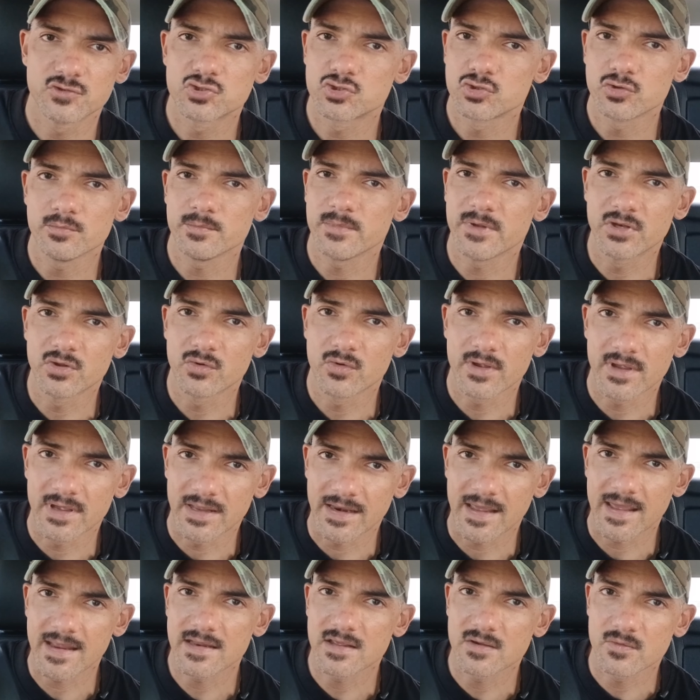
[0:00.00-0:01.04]
You shouldn't be
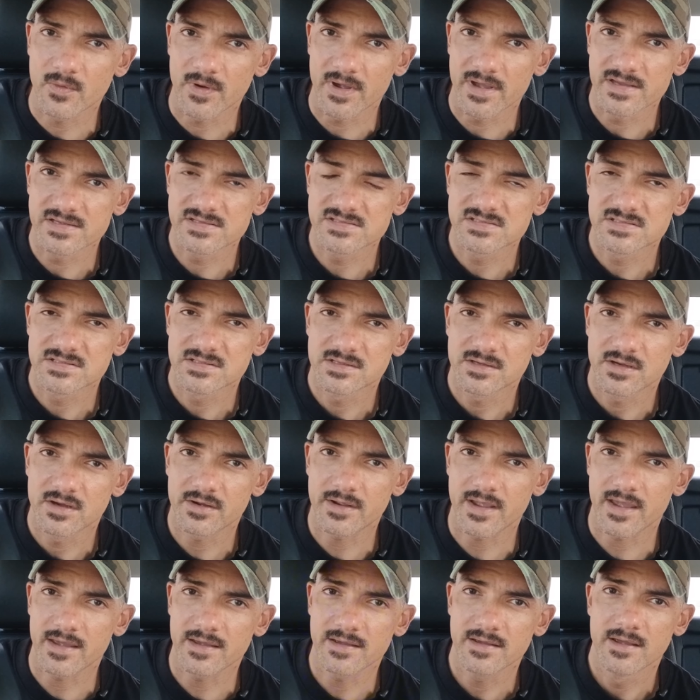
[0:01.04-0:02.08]
doing it anyways.
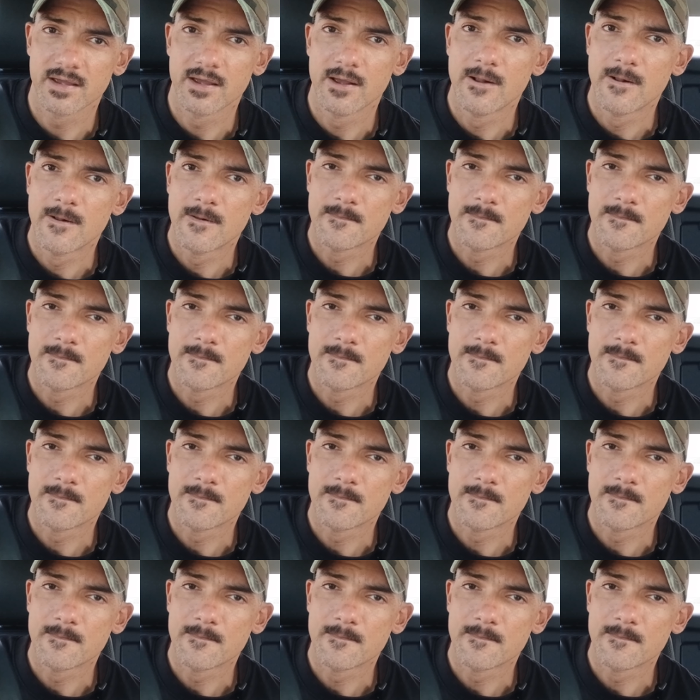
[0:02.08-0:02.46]
Okay.